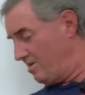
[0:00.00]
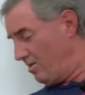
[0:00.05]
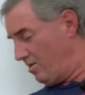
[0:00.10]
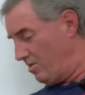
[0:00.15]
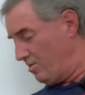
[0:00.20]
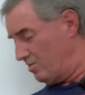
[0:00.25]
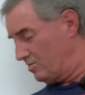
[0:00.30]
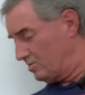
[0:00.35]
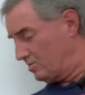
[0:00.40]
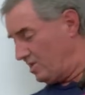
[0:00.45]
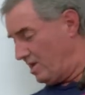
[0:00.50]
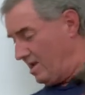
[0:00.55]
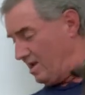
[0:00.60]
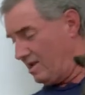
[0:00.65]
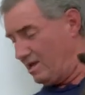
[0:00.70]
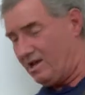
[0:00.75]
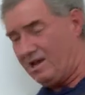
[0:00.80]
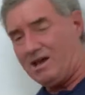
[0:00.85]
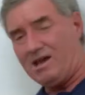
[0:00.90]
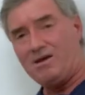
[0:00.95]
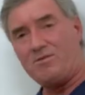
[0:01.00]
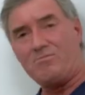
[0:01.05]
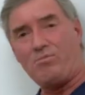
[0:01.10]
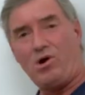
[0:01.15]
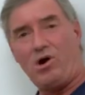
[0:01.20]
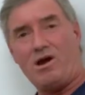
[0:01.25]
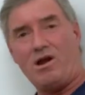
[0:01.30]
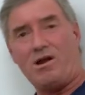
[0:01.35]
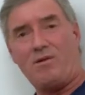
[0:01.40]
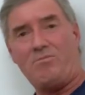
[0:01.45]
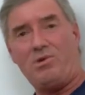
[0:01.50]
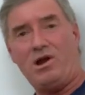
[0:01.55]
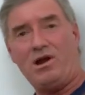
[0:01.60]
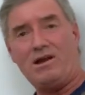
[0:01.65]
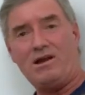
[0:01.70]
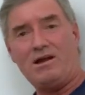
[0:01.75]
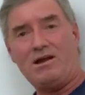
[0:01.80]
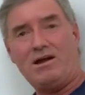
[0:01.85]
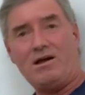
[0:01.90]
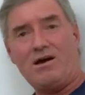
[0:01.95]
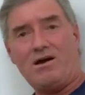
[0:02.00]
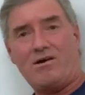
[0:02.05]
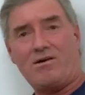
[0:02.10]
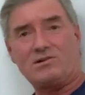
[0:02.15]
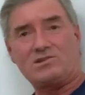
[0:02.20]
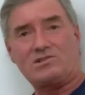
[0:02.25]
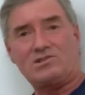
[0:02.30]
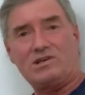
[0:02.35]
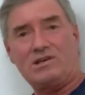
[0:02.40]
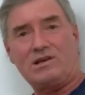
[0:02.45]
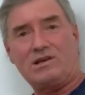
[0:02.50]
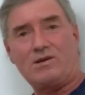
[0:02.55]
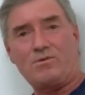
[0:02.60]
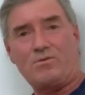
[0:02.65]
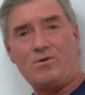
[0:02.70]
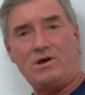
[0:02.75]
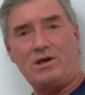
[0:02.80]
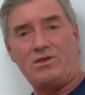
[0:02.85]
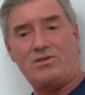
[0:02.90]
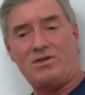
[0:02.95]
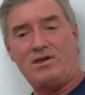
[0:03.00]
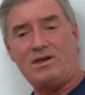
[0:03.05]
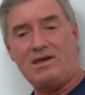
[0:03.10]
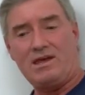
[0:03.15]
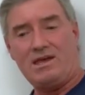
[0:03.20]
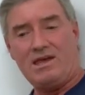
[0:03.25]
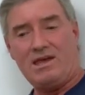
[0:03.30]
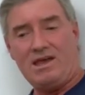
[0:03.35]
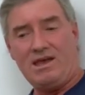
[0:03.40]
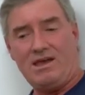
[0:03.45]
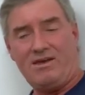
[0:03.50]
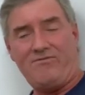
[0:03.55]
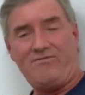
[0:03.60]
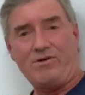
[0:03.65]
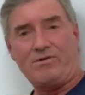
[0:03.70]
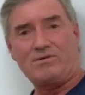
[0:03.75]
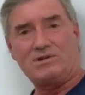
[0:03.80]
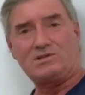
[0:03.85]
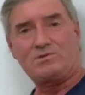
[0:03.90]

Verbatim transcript: Jose and Barb are sitting with a very